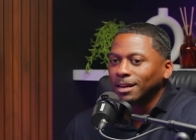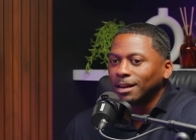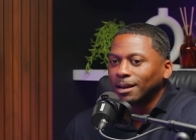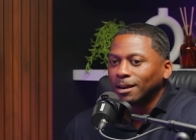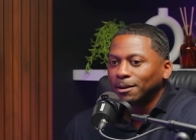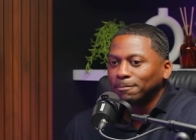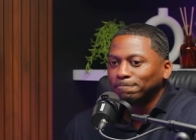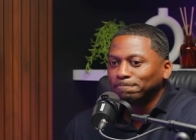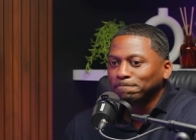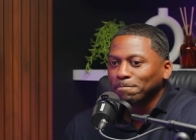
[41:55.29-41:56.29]
But
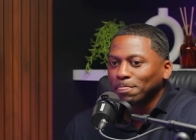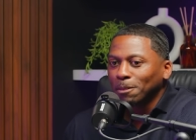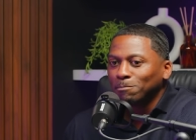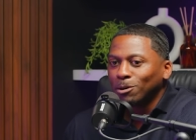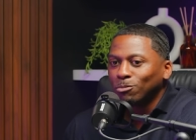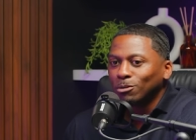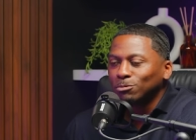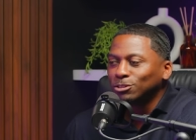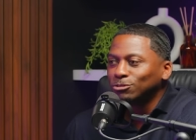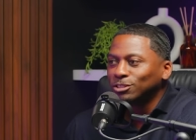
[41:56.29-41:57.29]
what
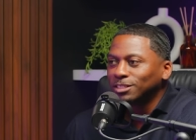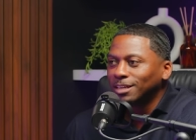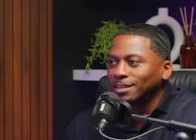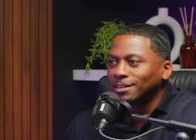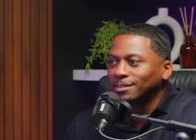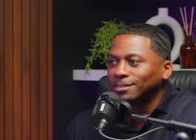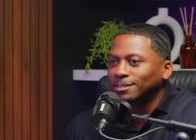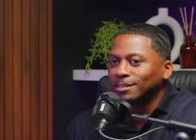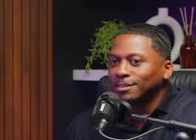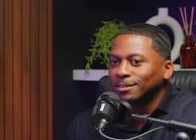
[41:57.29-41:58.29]
would you say
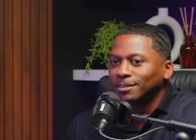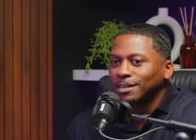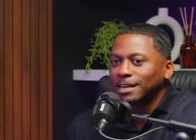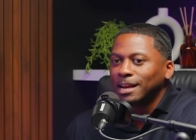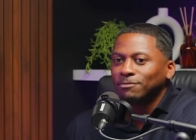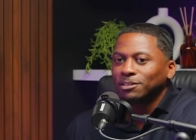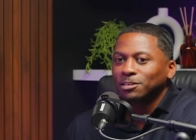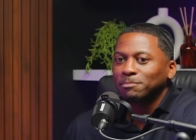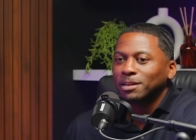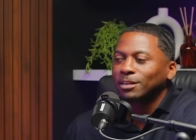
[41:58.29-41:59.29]
to an
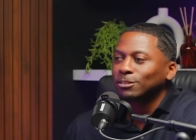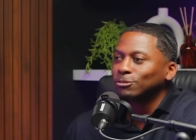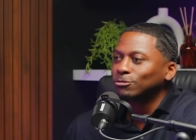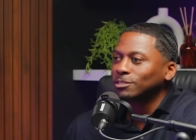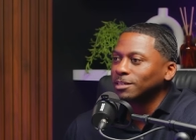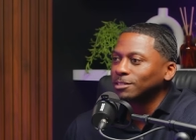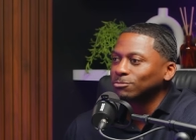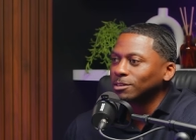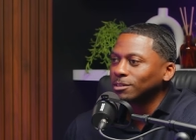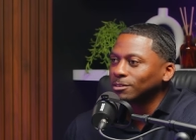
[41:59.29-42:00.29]
African American who says,
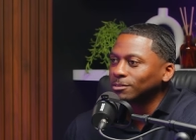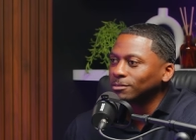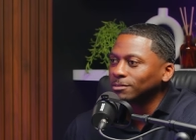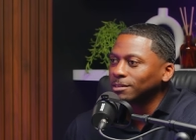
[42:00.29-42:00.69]
well,